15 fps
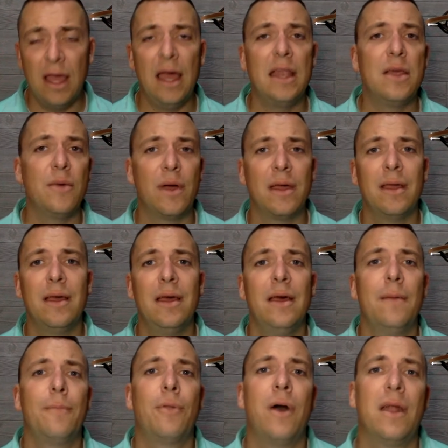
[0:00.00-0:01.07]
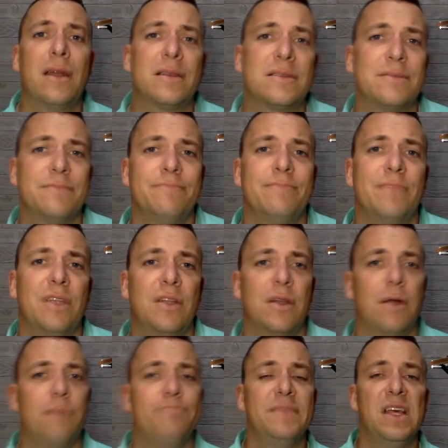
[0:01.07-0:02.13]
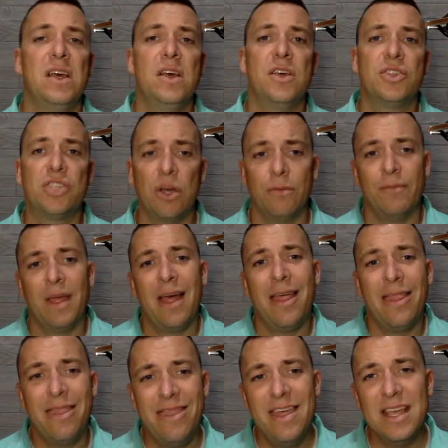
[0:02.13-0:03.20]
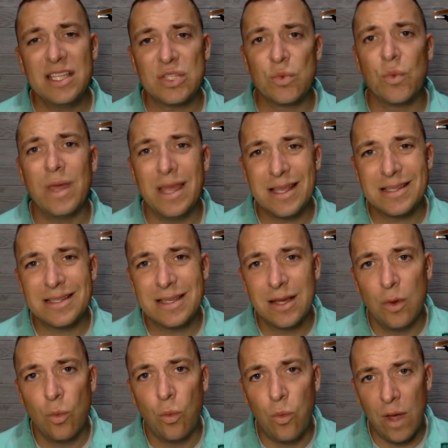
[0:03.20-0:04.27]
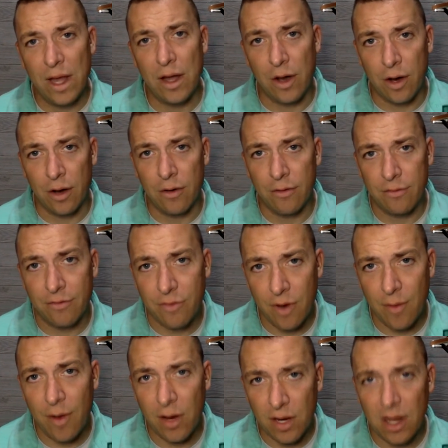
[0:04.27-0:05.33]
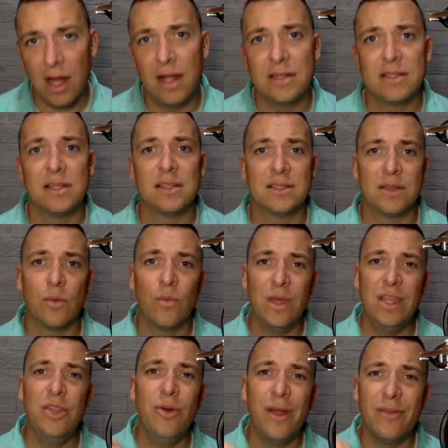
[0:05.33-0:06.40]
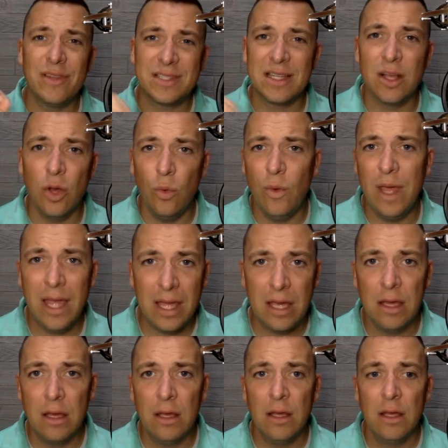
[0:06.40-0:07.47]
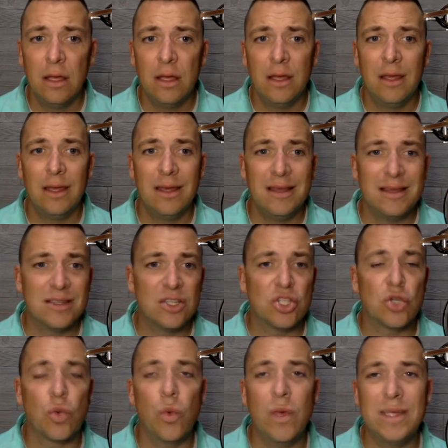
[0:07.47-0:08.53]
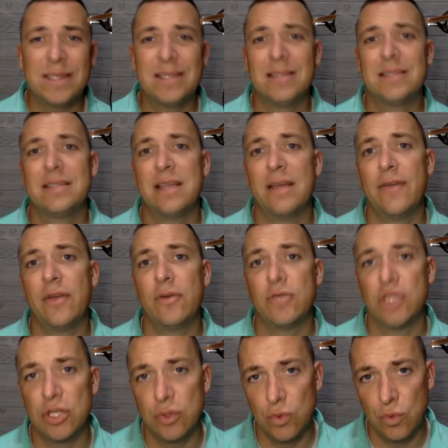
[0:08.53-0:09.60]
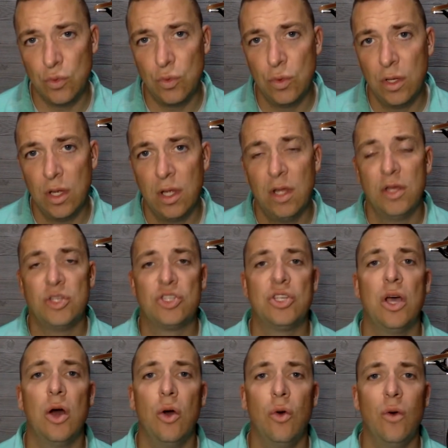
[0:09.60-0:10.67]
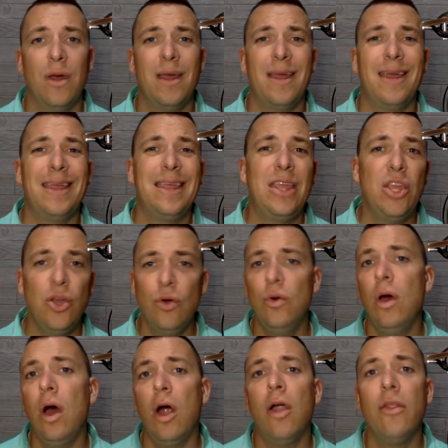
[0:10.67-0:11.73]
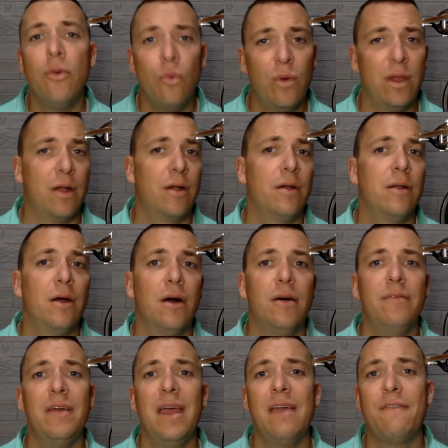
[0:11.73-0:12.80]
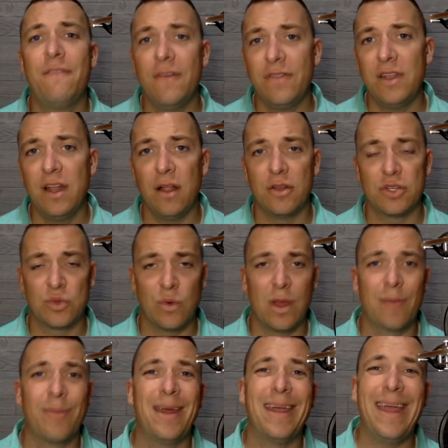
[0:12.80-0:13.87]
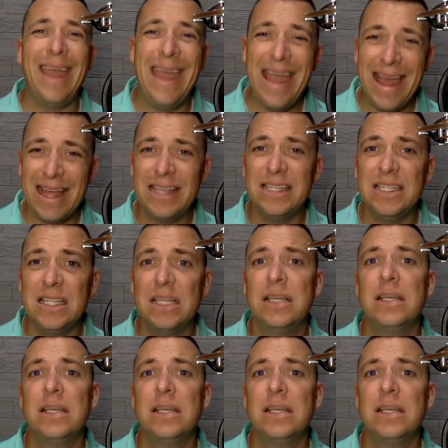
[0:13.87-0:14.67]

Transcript: Anyway, products, there you go. So this week's winner from our contest that we do every single week is Twisted seven oh two. So you are the winner of a fifty dollar swag bag and